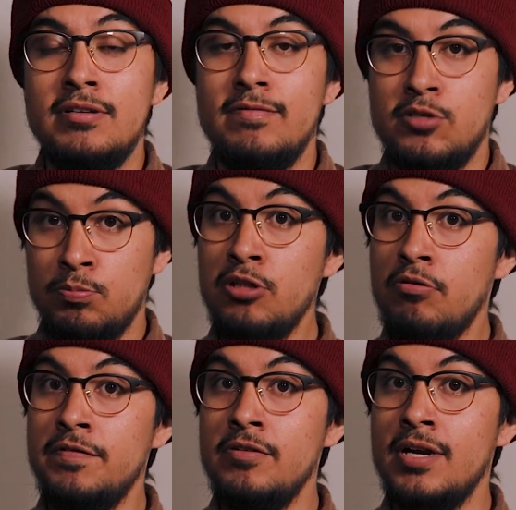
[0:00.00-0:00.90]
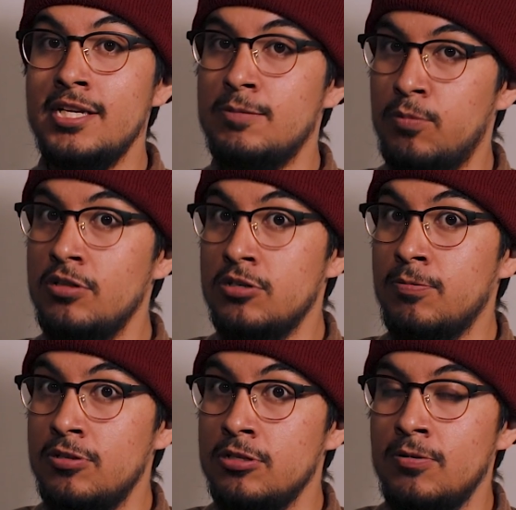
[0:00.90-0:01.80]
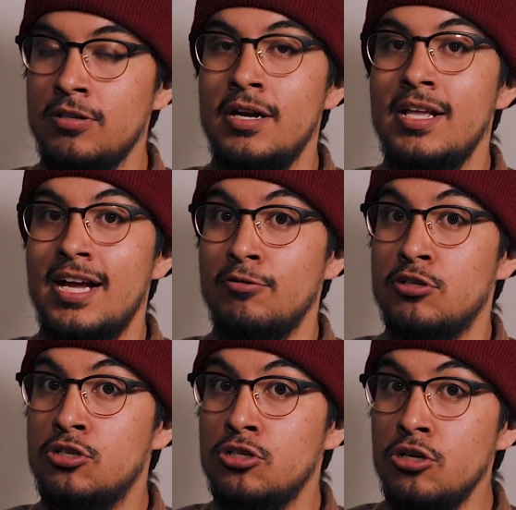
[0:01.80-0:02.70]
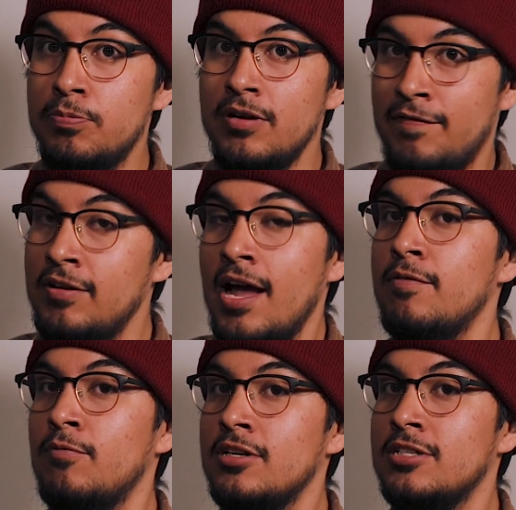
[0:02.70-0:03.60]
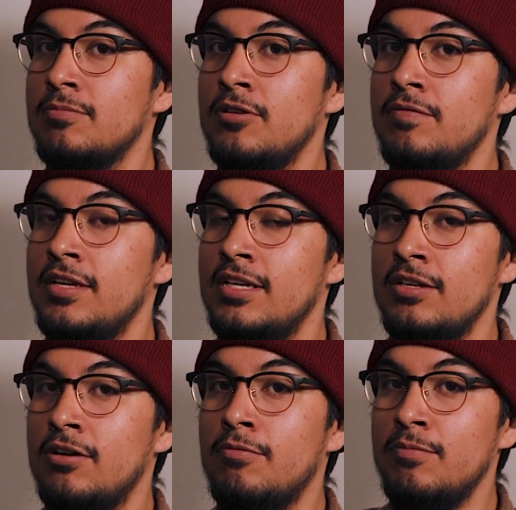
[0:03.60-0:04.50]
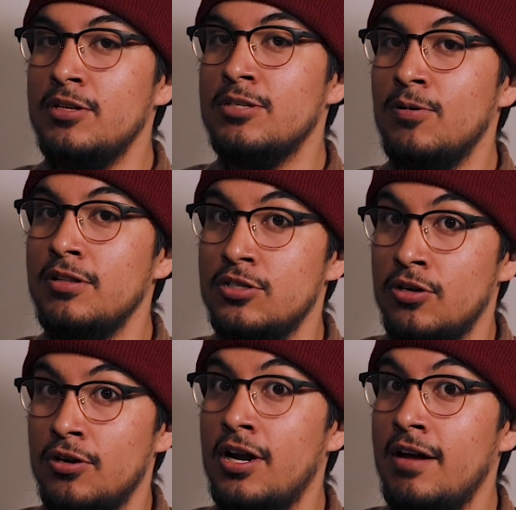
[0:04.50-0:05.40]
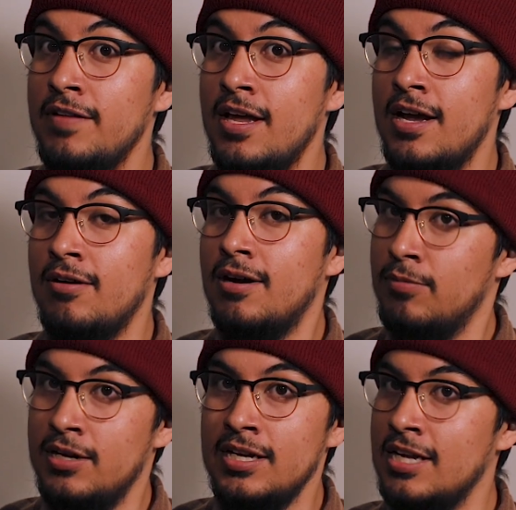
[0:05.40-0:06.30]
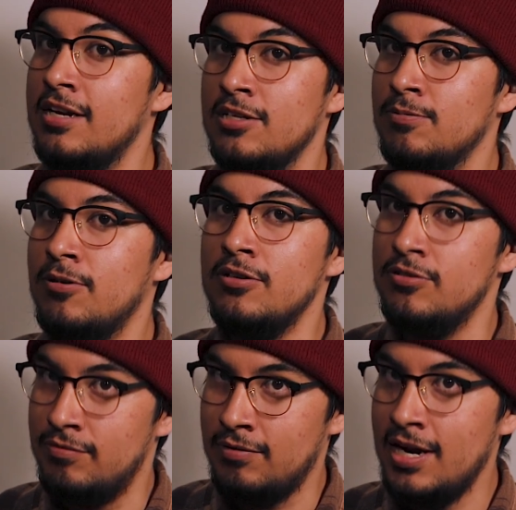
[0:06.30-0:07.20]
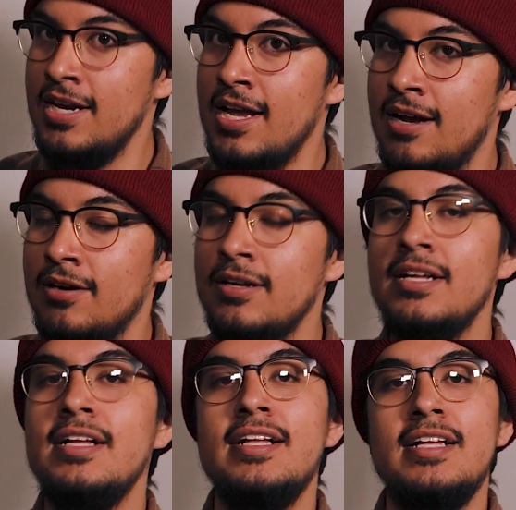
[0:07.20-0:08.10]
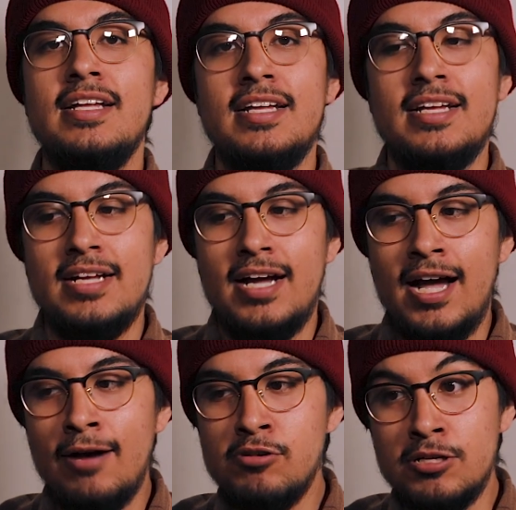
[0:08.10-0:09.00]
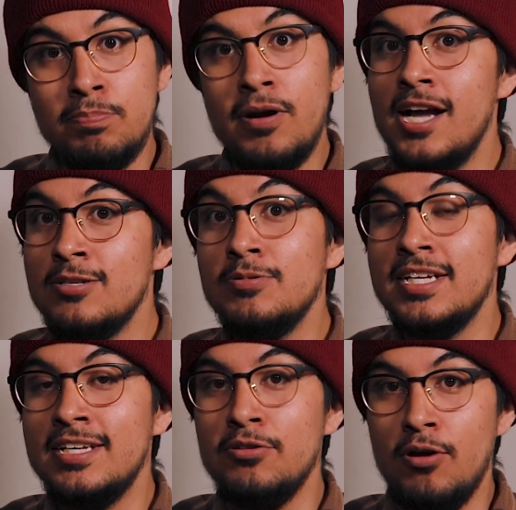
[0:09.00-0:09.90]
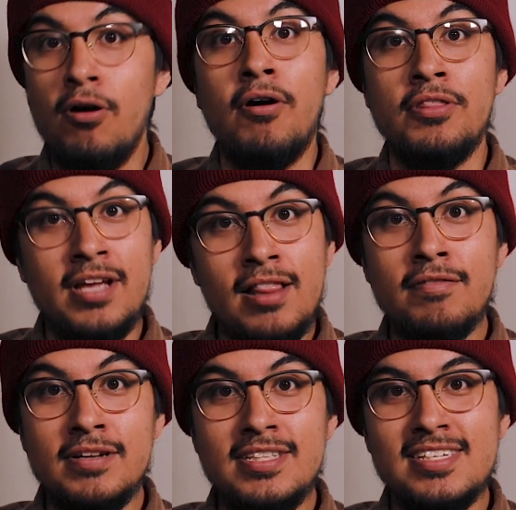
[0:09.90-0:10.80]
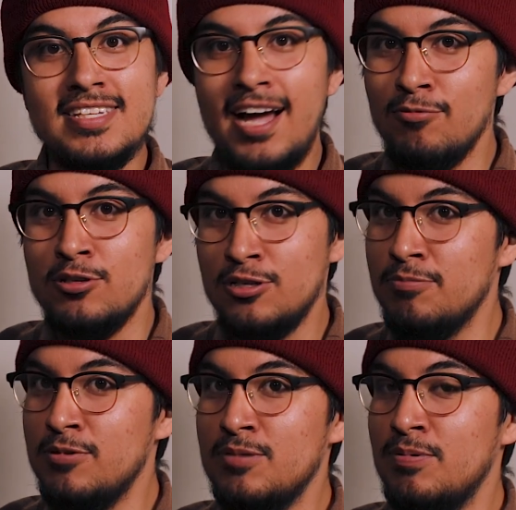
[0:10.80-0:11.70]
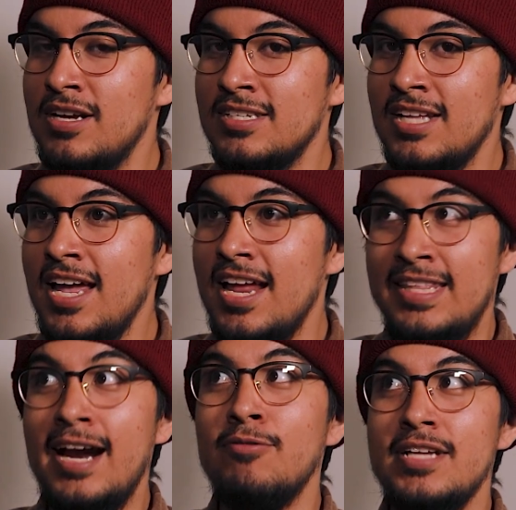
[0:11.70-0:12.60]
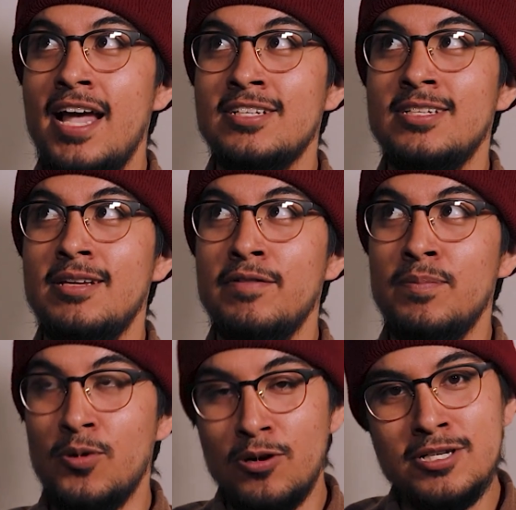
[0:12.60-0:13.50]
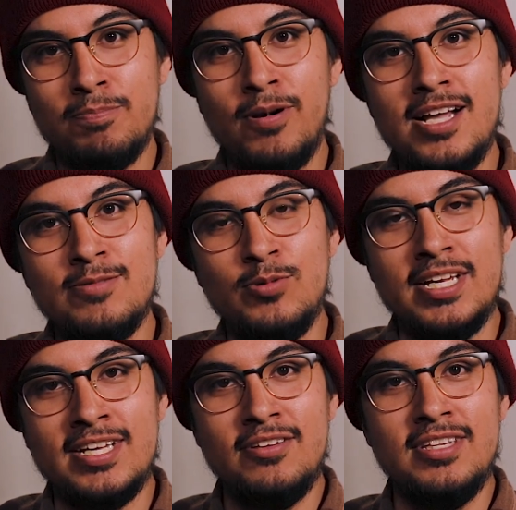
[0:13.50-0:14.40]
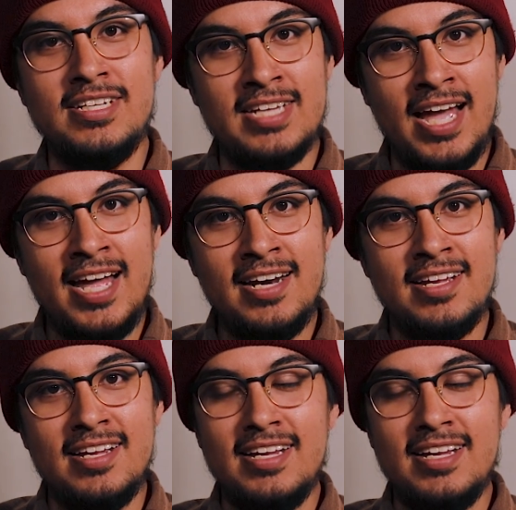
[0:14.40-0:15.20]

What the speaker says: Spoiler review, guys. Spoiler. I was super, if you haven't watched the movie and you don't want me to spoil it, turn it off now. I'm going to get into spoilers right now. I was surprised when they killed all the elephants. I was super surprised at that. And then I was actually even more surprised when they killed the dad.